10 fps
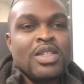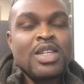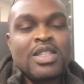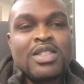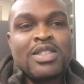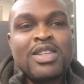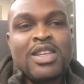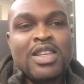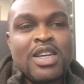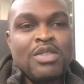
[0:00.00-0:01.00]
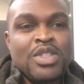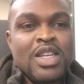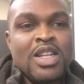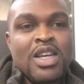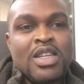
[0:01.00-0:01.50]
that they have
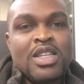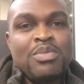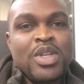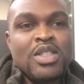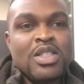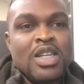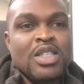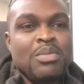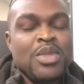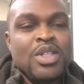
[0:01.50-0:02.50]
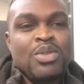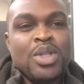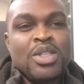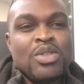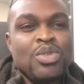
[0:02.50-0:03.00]
signed an agreement that Germany
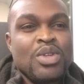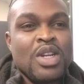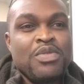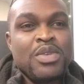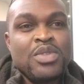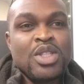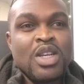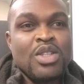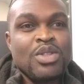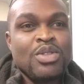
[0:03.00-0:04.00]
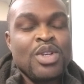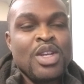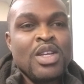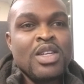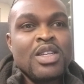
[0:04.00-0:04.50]
will take 250,000
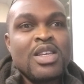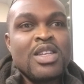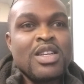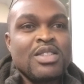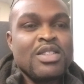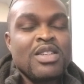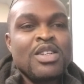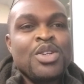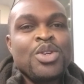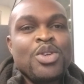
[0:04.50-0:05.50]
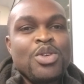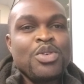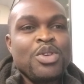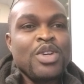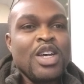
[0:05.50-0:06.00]
Kenyans
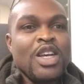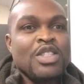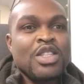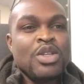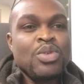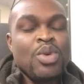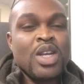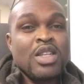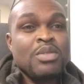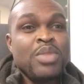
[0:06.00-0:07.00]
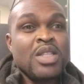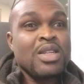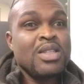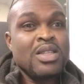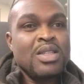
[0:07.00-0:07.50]
as skilled workers,
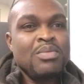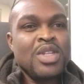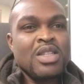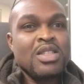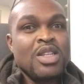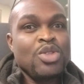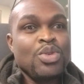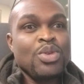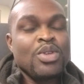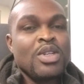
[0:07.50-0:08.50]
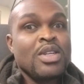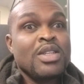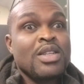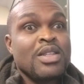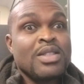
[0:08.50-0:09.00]
better tell them that they should
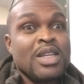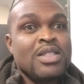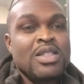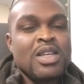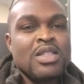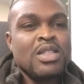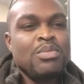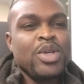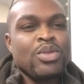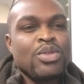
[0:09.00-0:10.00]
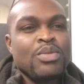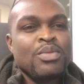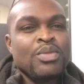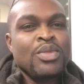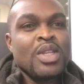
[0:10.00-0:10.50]
tighten their seatbelt
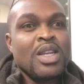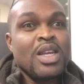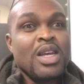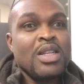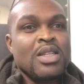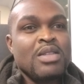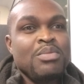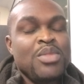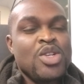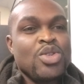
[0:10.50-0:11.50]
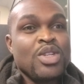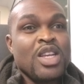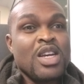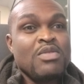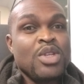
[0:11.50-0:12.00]
and make sure
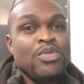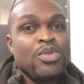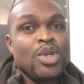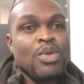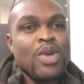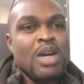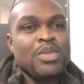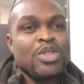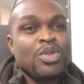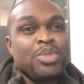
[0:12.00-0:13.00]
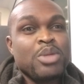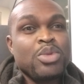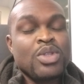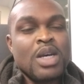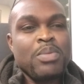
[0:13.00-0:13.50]
they have the full requirements to be
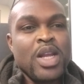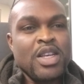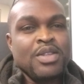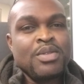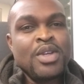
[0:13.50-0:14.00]
able to apply.